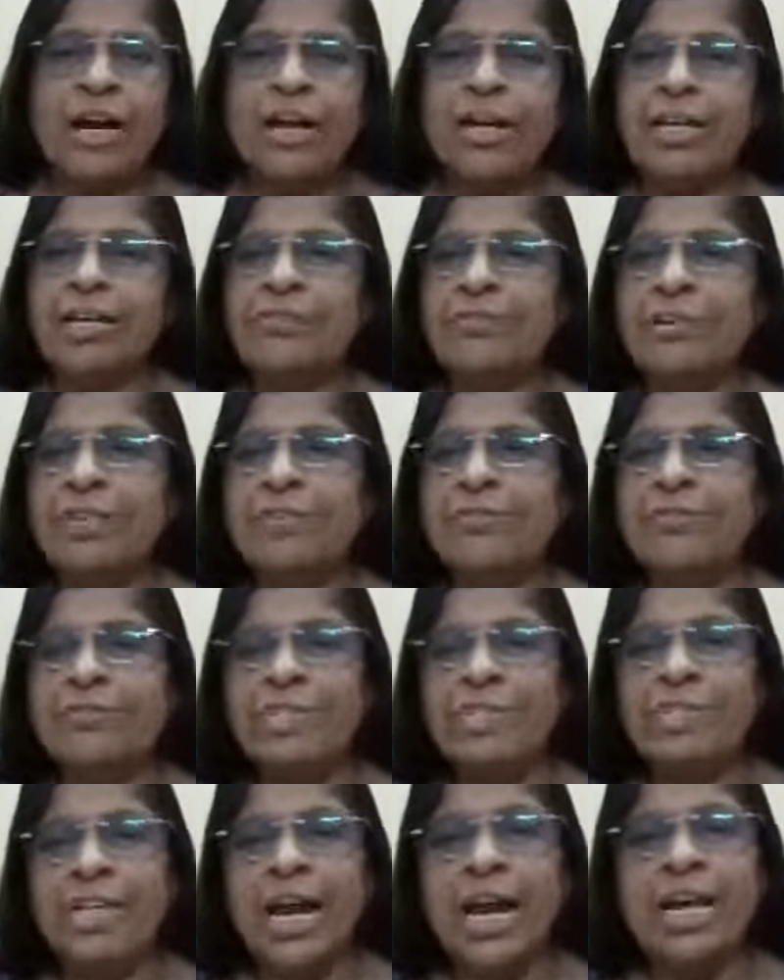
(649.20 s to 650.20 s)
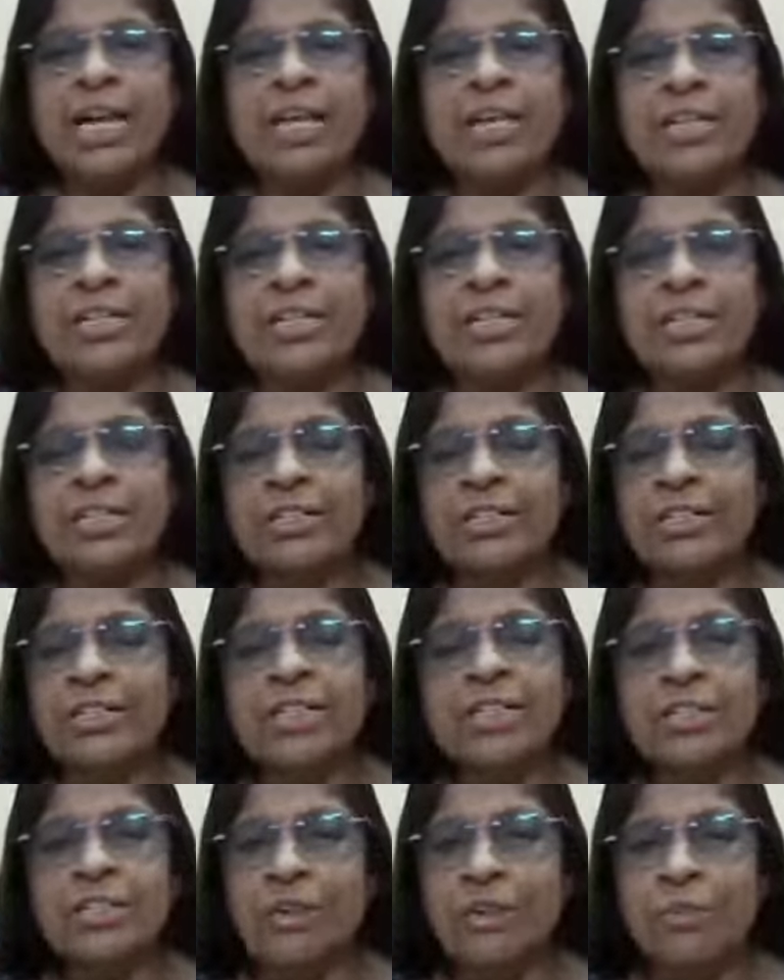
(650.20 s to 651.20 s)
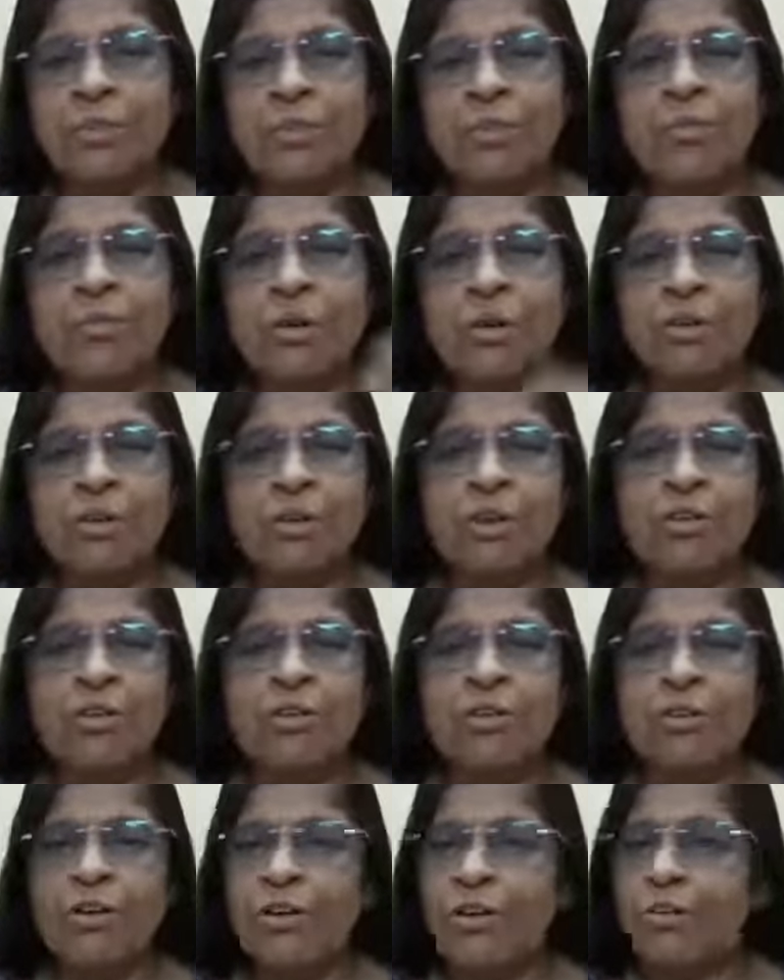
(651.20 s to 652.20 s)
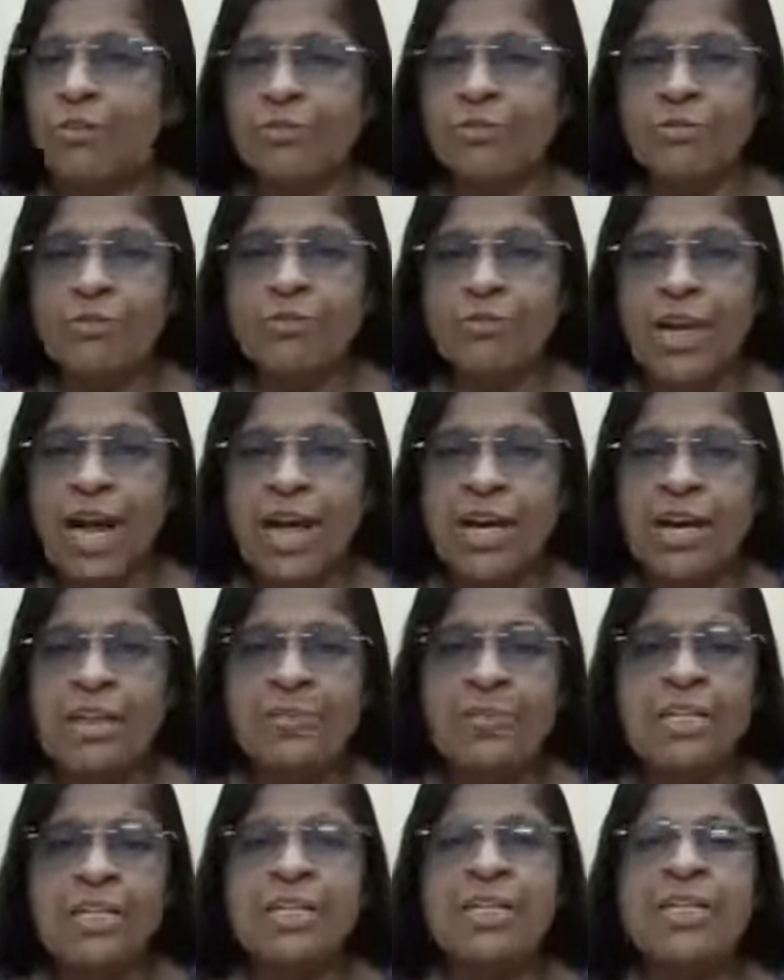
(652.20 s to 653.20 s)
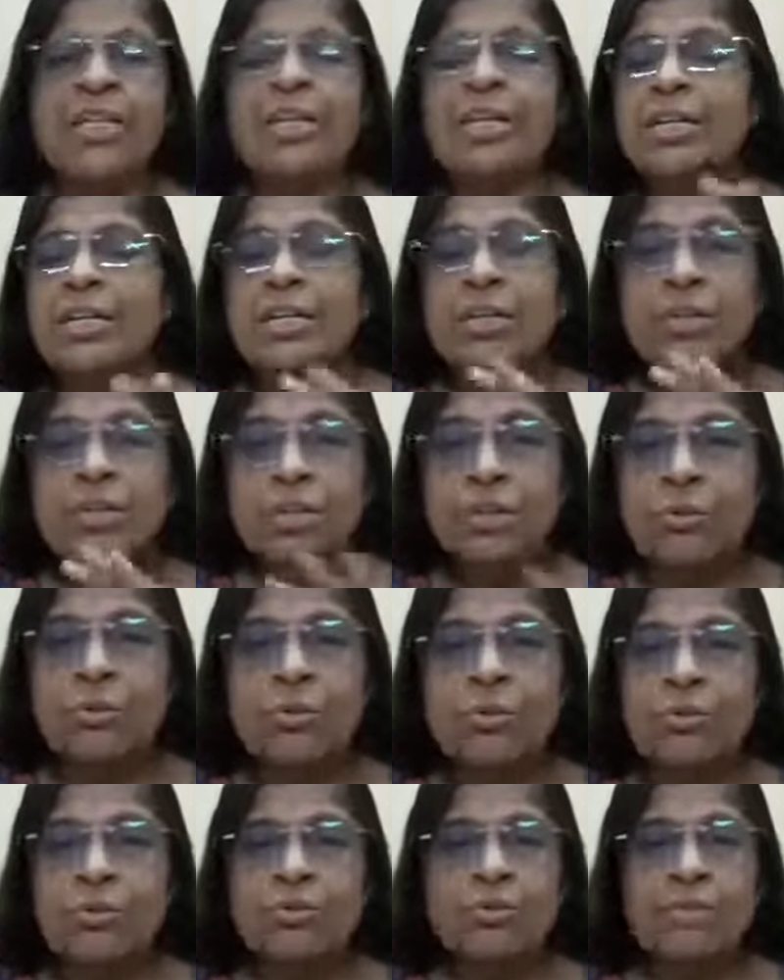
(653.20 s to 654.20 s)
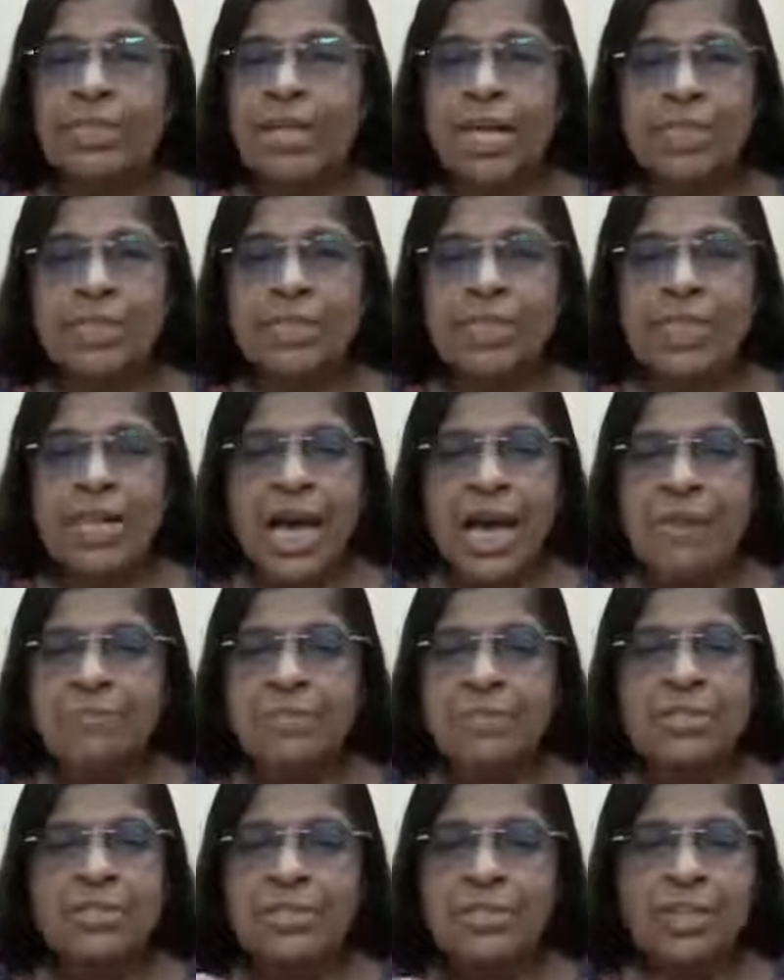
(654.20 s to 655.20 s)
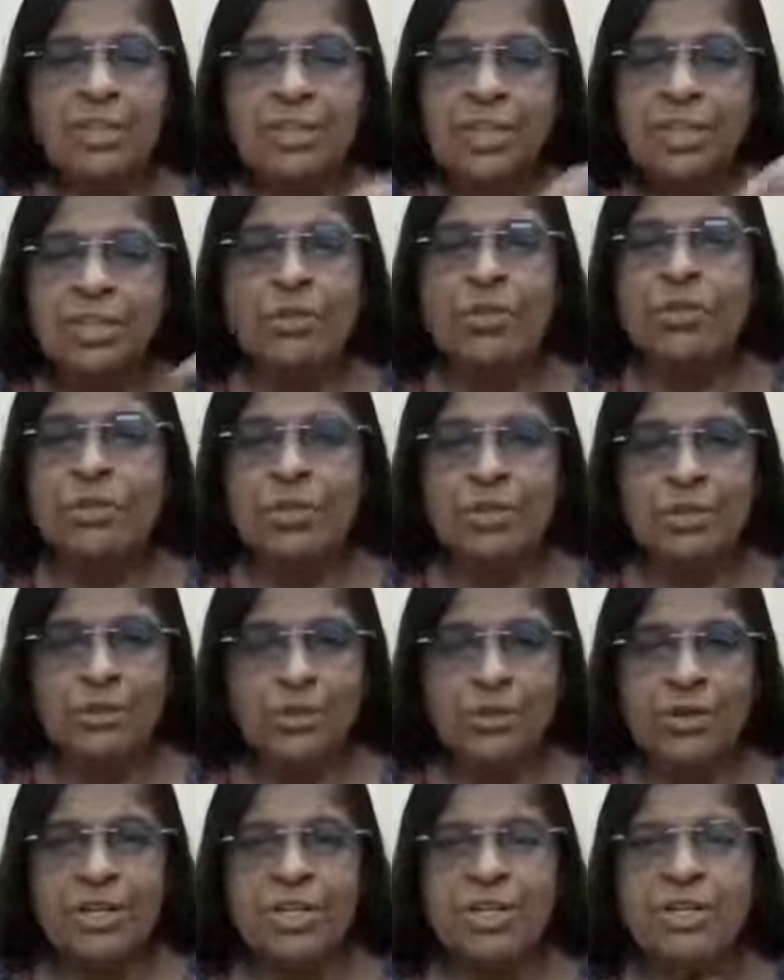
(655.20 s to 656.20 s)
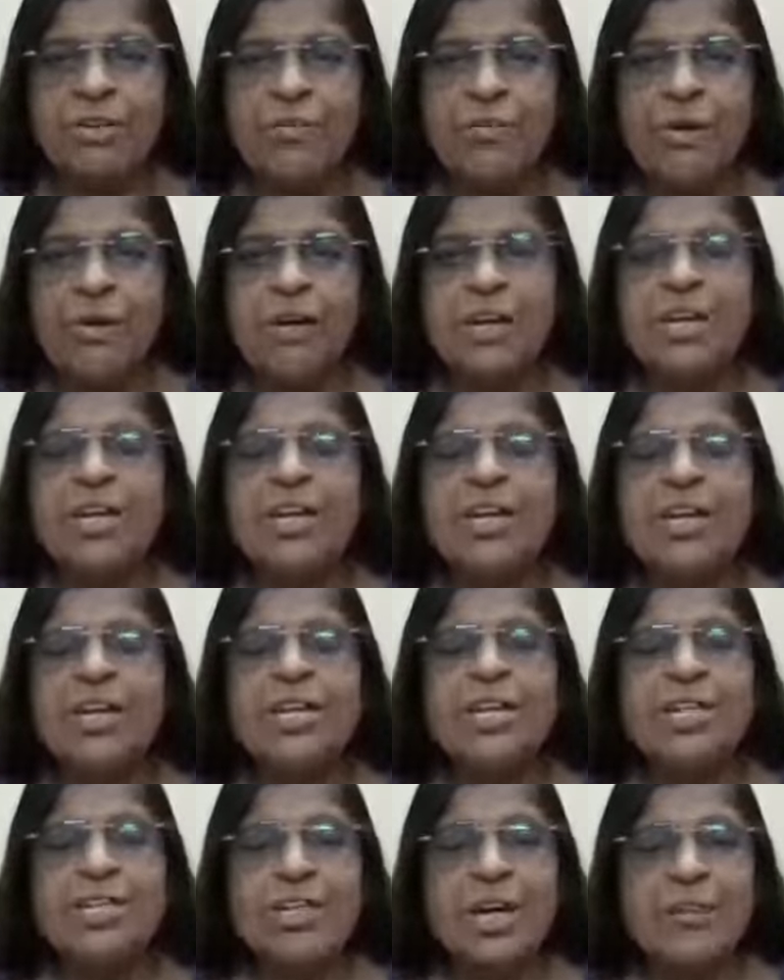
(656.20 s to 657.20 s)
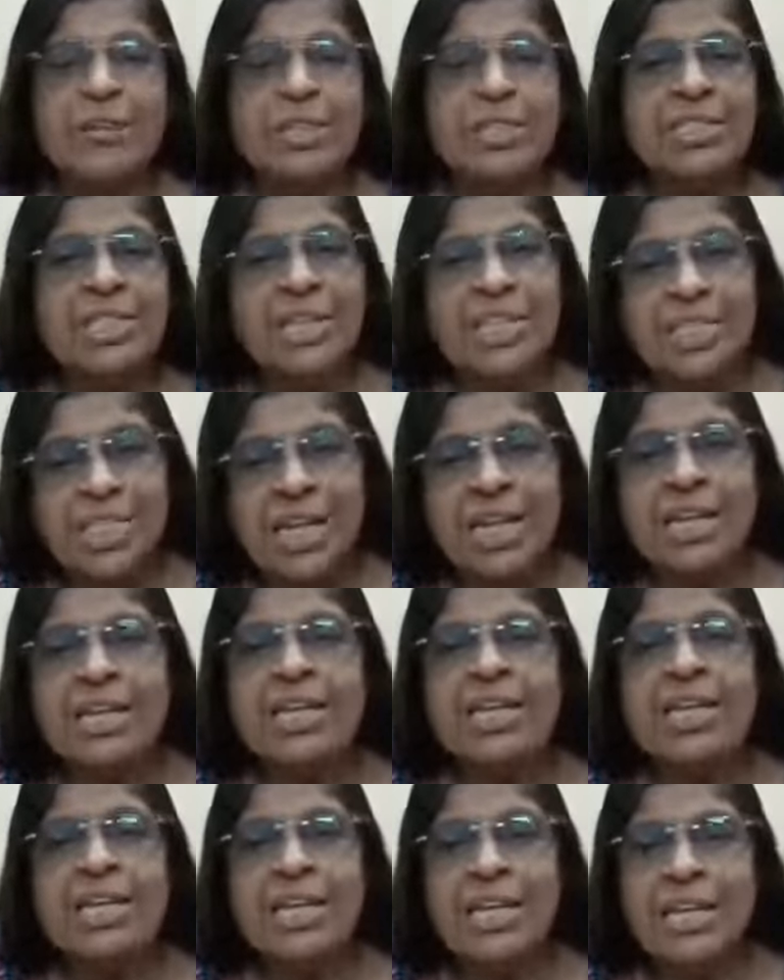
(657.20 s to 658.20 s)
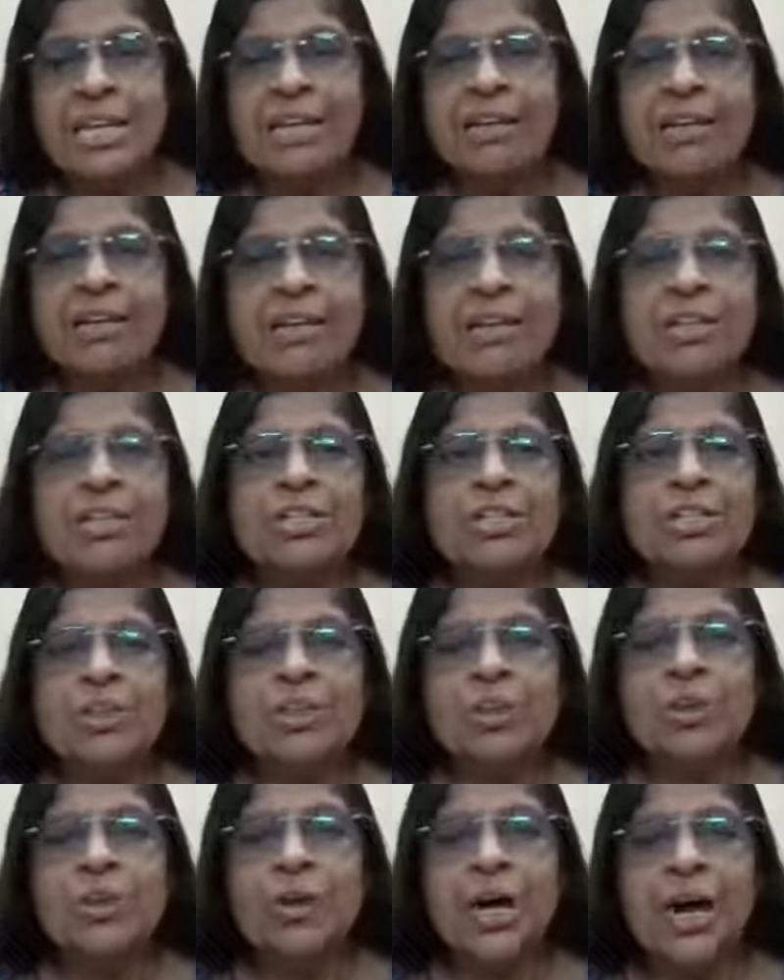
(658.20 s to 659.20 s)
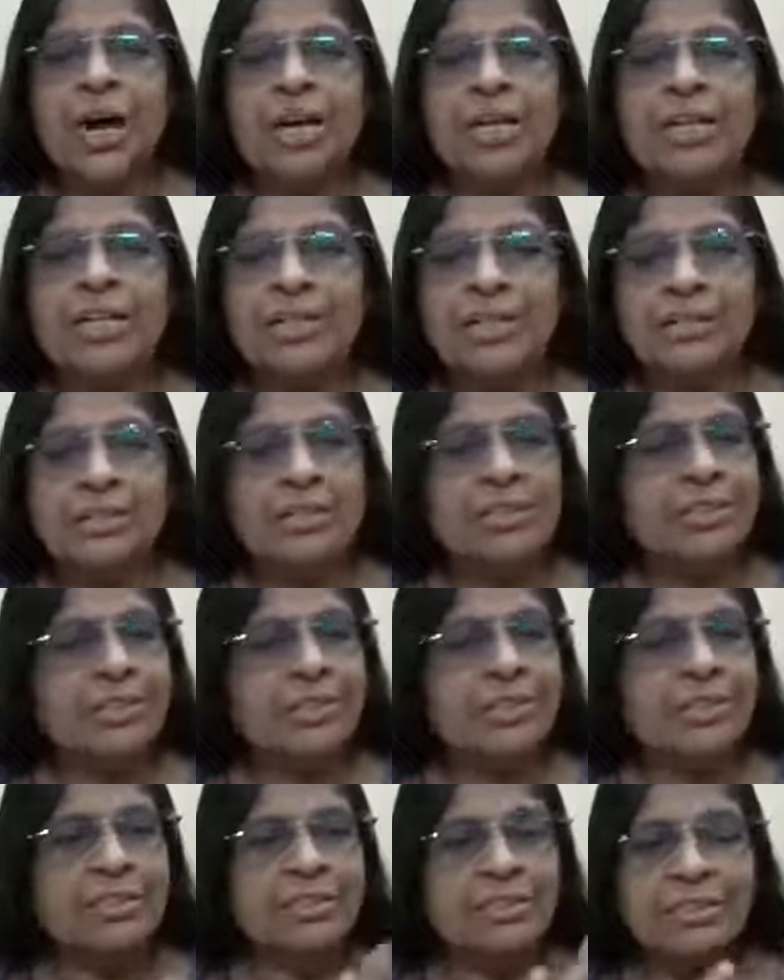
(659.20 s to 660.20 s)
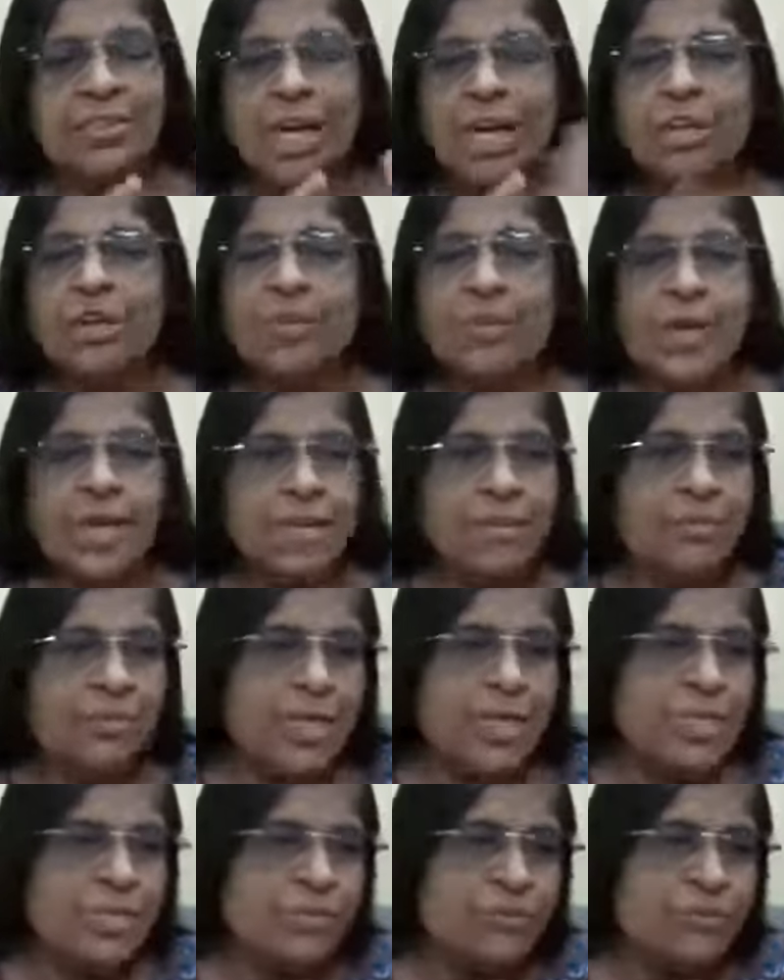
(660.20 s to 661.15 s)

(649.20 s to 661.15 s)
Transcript: Even if a child drinks the whole bottle of a flower remedy, no, nothing happens. Nothing goes wrong in the body. But they gently heal. So thank you very much